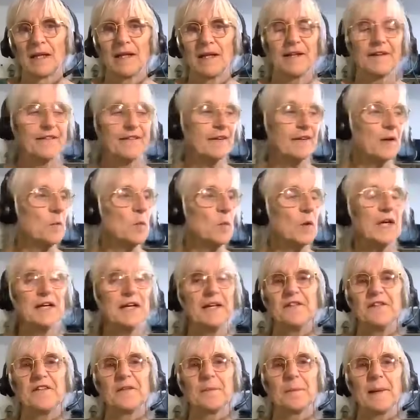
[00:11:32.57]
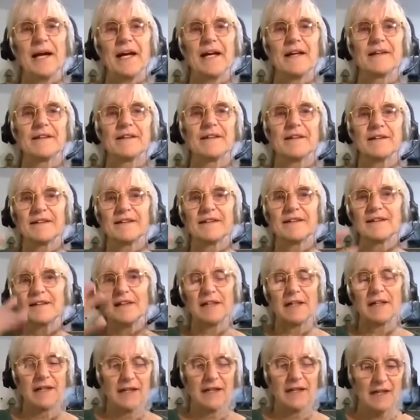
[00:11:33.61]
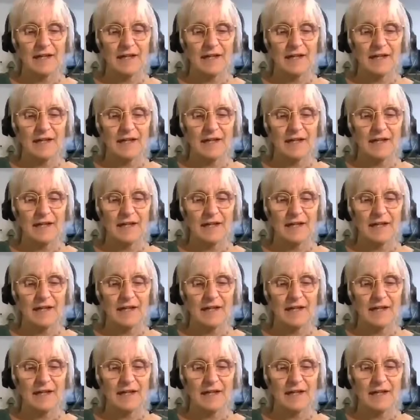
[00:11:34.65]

It's somewhere in space. It's not